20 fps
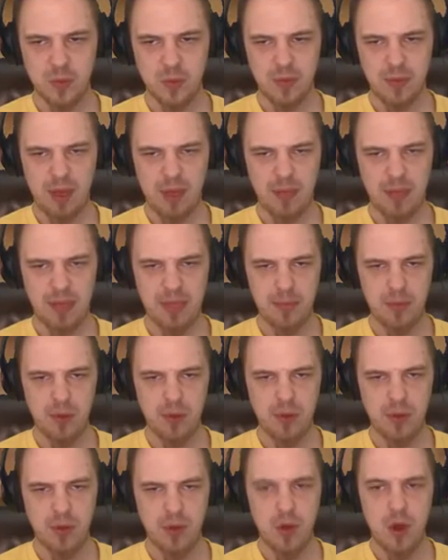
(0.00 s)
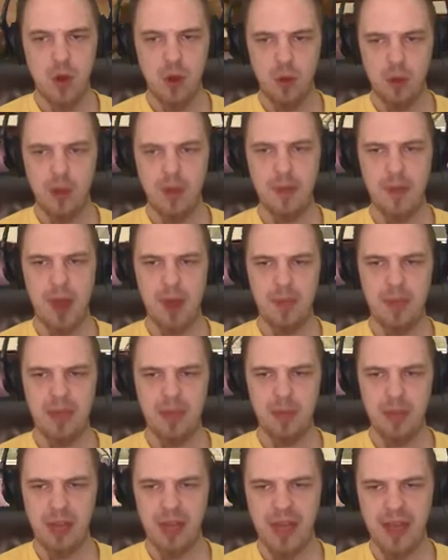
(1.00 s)
Where are my people? Where are my
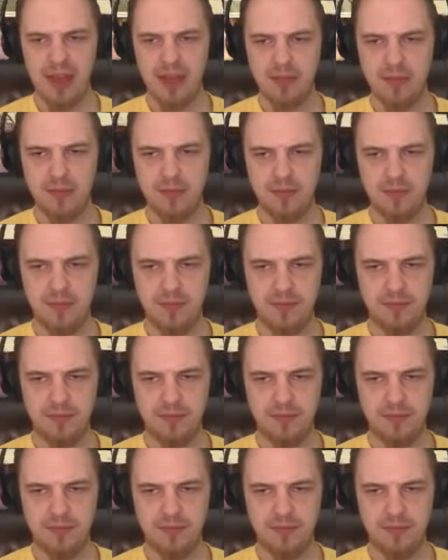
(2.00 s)
people at?